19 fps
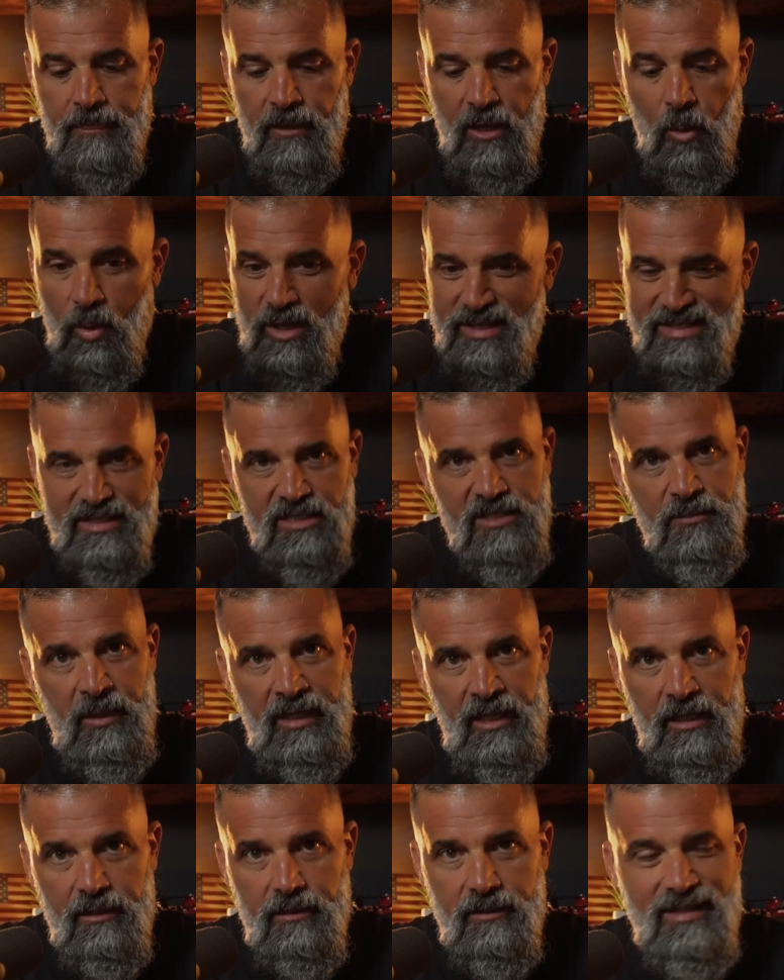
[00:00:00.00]
And what does this
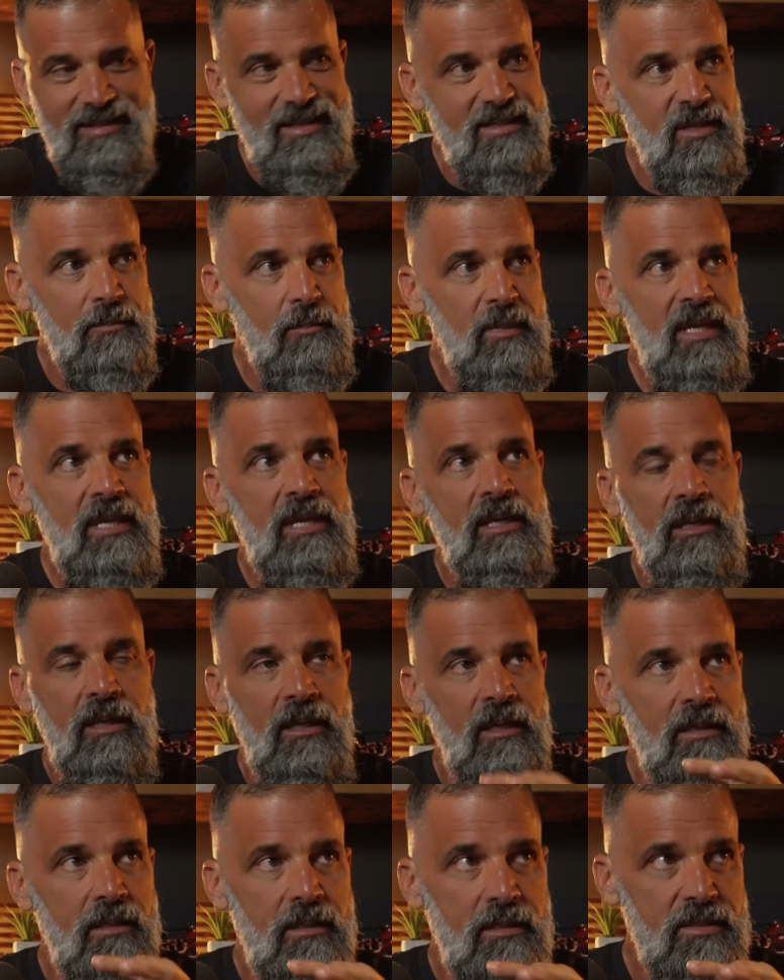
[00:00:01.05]
mean? That doesn't
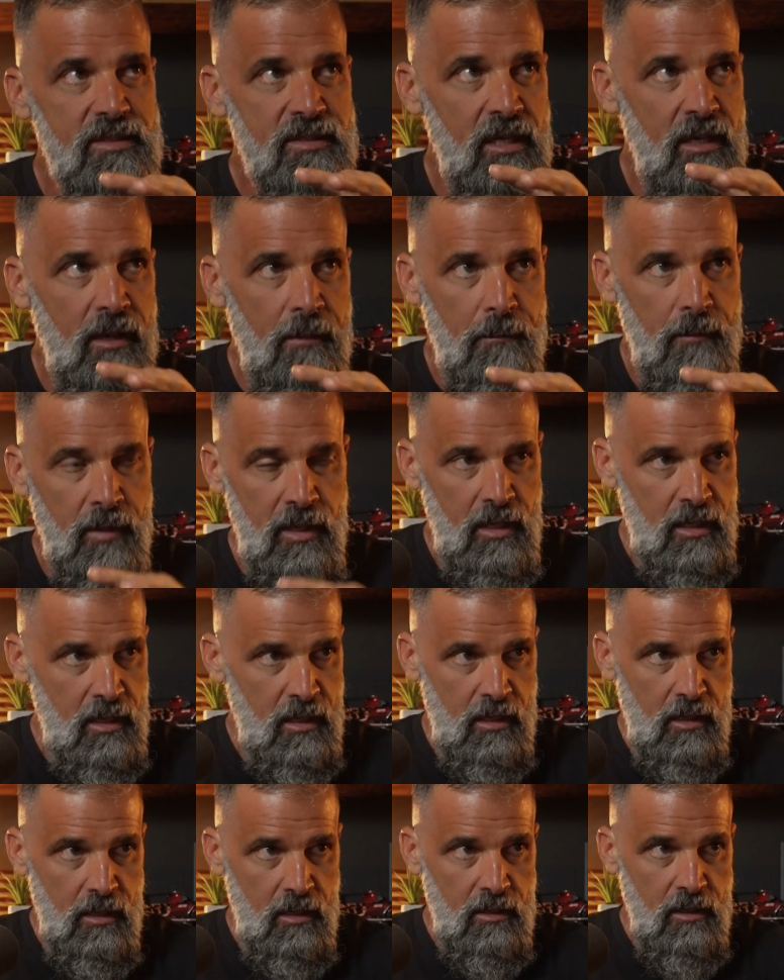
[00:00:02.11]
mean some
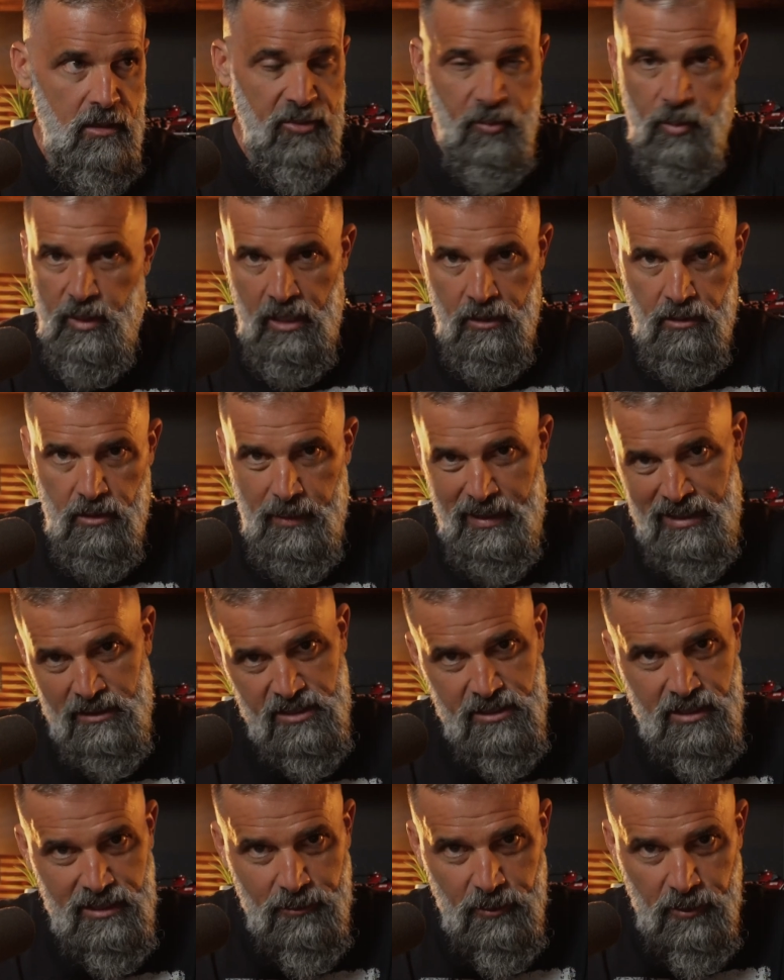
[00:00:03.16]
300-pound
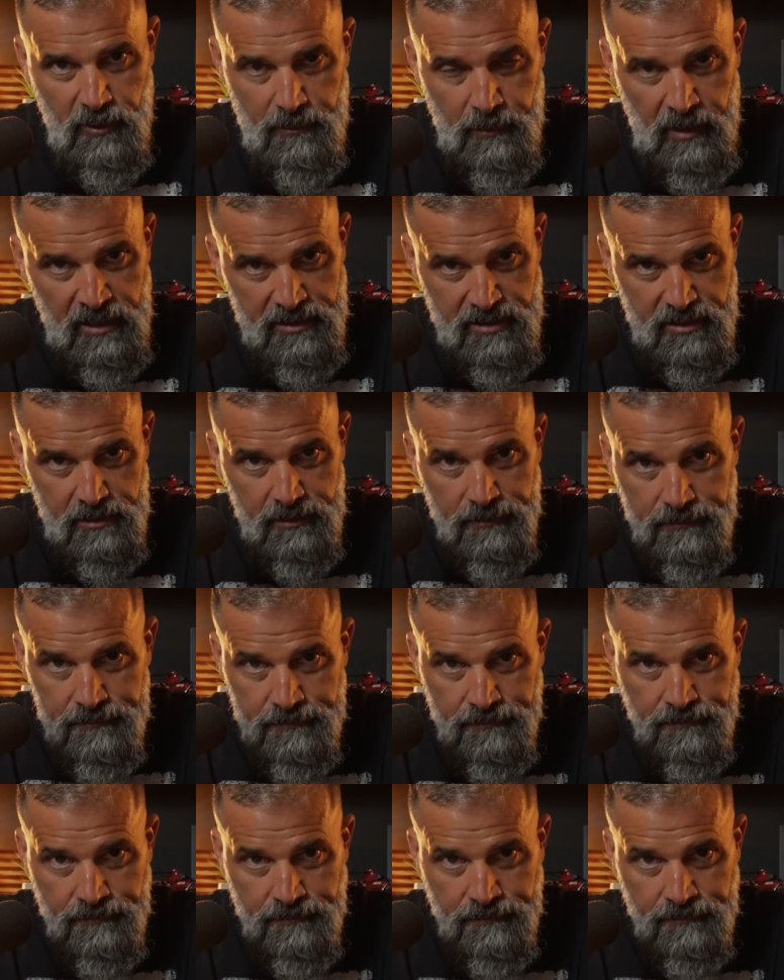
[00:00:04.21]
steroid monster.